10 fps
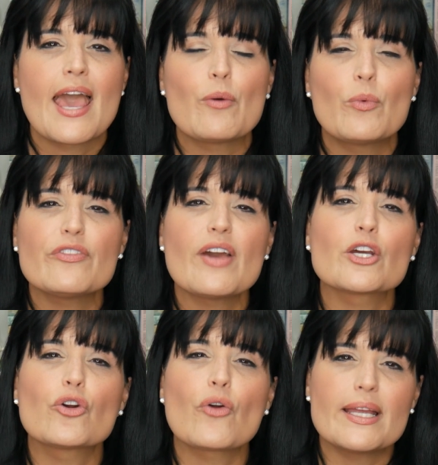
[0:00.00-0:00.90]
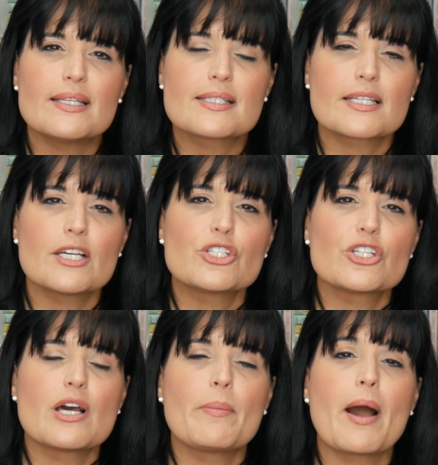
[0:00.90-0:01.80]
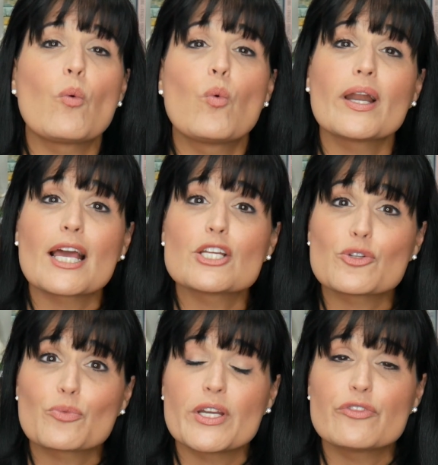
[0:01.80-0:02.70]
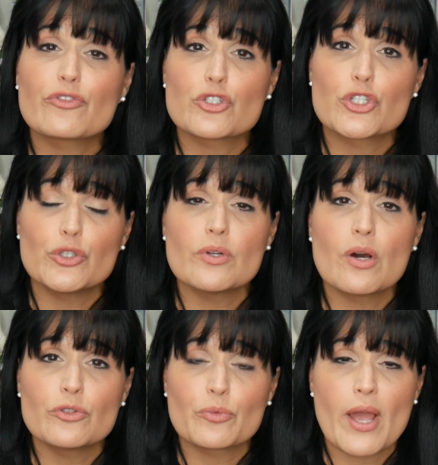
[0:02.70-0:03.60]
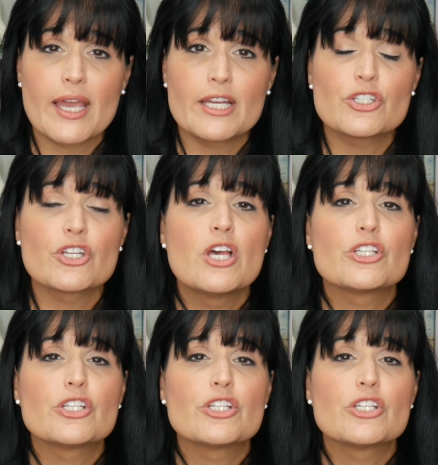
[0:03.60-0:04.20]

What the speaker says: and we've had a great discussion about what I should read for June on the Range.